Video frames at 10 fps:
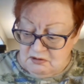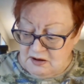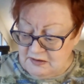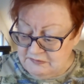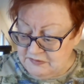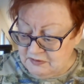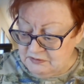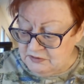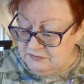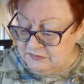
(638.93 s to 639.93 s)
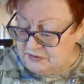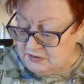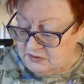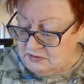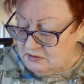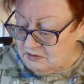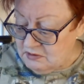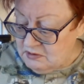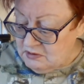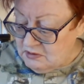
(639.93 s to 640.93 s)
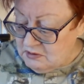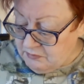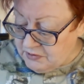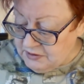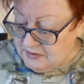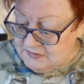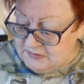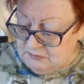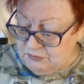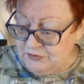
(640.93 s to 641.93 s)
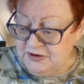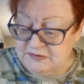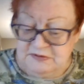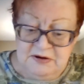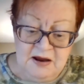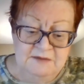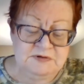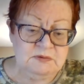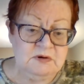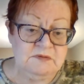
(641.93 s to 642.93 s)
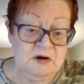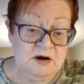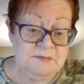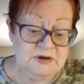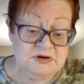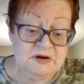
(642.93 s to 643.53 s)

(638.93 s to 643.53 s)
I can still use it, but at some point it's going to have to go out in the garbage,